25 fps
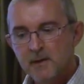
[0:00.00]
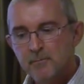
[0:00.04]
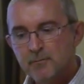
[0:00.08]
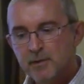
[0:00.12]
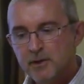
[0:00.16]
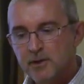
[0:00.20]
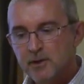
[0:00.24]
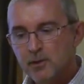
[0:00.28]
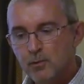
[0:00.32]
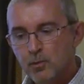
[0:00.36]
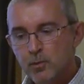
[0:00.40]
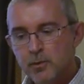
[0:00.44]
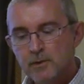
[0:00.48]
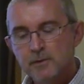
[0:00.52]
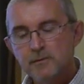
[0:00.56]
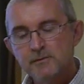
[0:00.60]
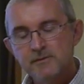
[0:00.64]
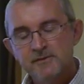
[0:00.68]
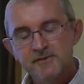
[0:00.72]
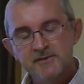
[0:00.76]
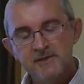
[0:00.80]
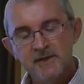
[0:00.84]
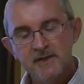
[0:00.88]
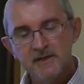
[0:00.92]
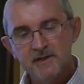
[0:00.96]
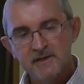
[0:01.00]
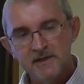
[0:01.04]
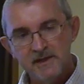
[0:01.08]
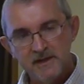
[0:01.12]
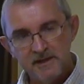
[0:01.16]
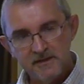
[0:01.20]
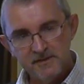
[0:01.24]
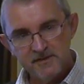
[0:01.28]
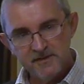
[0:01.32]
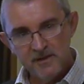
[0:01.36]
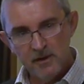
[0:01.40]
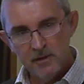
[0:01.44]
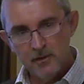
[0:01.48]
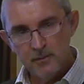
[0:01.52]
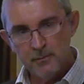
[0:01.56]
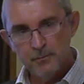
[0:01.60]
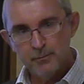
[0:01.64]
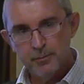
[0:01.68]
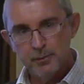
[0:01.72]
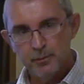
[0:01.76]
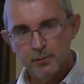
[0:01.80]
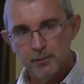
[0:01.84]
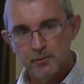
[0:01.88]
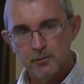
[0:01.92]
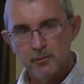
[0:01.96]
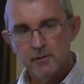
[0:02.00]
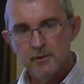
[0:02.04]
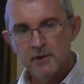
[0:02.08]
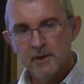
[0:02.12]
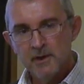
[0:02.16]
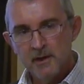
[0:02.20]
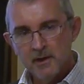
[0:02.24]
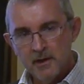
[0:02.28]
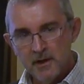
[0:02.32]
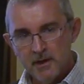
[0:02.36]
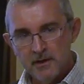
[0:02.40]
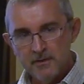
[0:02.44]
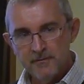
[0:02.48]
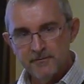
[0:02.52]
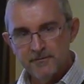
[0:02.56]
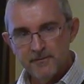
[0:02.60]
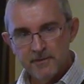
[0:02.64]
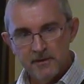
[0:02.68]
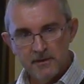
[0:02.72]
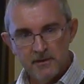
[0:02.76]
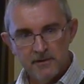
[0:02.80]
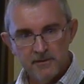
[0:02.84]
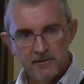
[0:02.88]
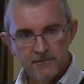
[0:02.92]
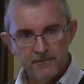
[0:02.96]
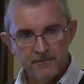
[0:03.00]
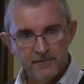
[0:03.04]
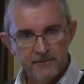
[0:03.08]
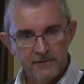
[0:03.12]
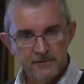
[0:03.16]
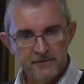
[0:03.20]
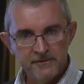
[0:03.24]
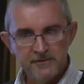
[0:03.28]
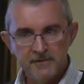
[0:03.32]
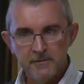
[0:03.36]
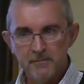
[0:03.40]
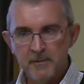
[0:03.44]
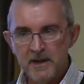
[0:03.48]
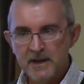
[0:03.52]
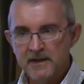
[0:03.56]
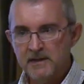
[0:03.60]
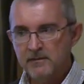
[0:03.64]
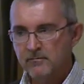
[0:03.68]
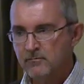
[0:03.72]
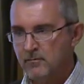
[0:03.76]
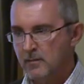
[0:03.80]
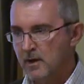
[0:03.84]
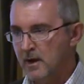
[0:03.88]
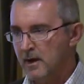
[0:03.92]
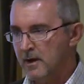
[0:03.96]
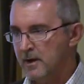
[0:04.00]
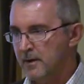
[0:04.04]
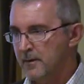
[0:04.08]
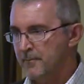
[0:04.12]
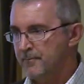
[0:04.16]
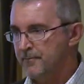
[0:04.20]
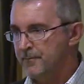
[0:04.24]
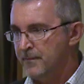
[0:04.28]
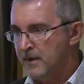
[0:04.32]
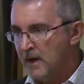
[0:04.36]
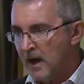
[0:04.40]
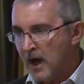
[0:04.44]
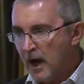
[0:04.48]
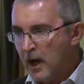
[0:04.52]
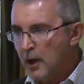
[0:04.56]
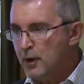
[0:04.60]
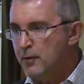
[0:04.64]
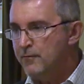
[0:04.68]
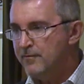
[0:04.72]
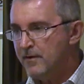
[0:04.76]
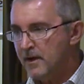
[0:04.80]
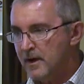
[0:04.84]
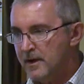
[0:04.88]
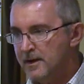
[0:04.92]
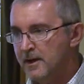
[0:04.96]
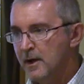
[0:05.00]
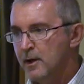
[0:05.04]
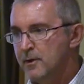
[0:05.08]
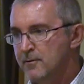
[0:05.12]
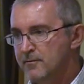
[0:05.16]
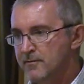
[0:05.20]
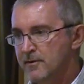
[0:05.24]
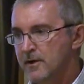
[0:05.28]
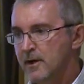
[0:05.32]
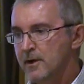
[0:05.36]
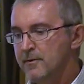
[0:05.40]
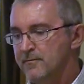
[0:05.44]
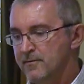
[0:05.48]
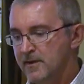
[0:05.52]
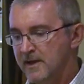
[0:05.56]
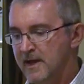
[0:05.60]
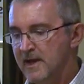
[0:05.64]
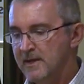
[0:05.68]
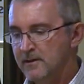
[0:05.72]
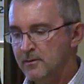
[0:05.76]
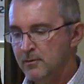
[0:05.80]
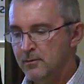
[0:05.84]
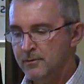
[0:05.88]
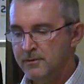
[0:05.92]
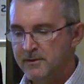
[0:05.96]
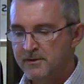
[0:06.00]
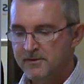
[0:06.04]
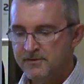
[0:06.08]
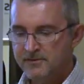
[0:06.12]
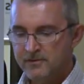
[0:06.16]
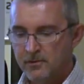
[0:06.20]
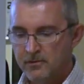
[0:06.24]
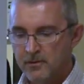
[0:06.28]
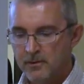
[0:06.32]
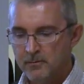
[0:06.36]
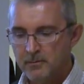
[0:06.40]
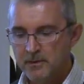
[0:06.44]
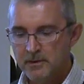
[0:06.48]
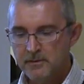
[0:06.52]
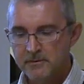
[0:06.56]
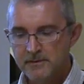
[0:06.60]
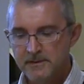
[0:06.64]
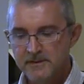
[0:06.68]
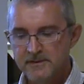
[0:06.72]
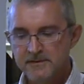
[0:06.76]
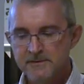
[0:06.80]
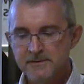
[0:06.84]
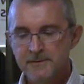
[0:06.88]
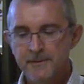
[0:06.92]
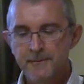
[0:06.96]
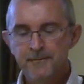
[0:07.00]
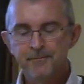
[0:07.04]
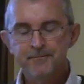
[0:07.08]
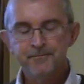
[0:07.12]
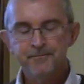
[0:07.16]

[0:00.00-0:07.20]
But you will see the example of cement over and over and over again on historic buildings.